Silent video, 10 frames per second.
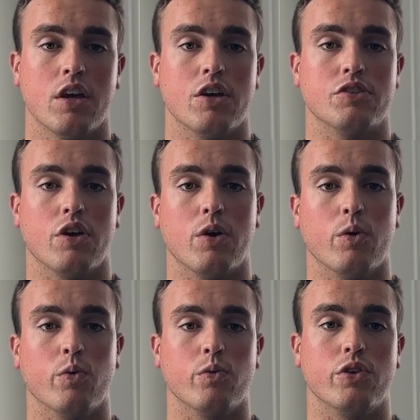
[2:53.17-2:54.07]

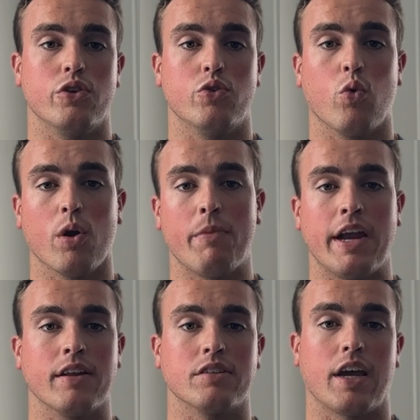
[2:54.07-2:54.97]
So your
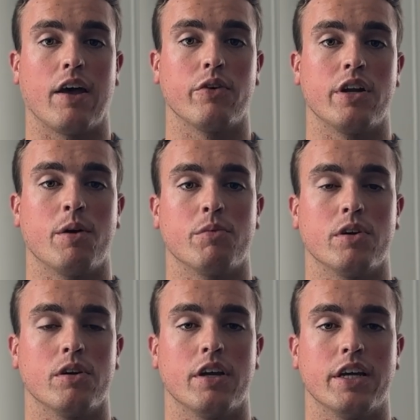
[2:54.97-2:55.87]
maintenance calorie
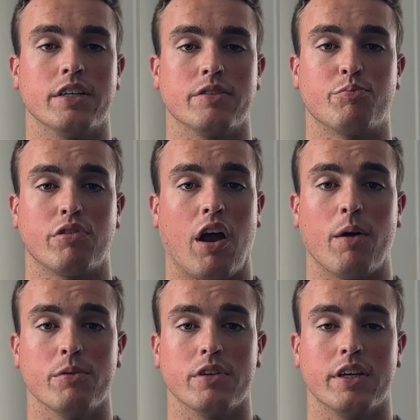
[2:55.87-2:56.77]
number is
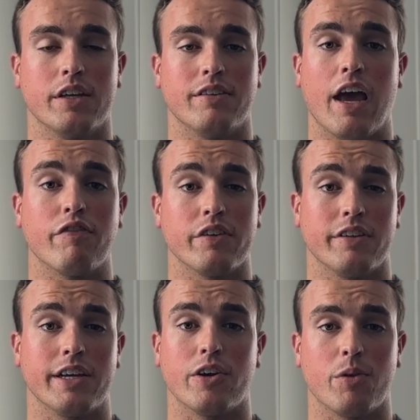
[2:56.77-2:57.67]
probably
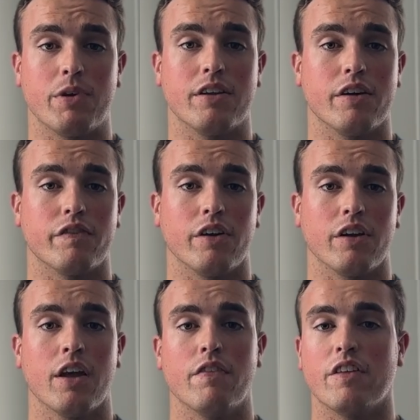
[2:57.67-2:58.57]
definitely going to be different
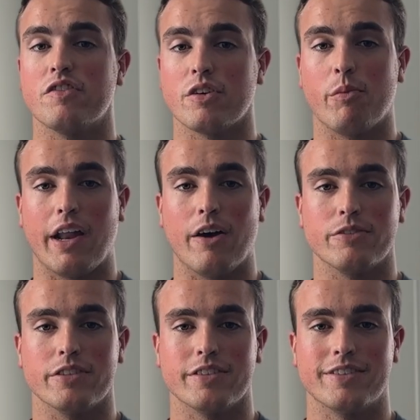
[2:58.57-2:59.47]
than someone
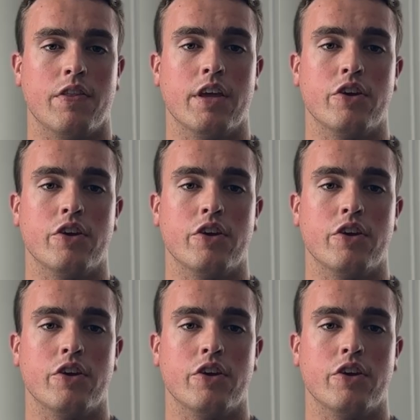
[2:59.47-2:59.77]
else's. And then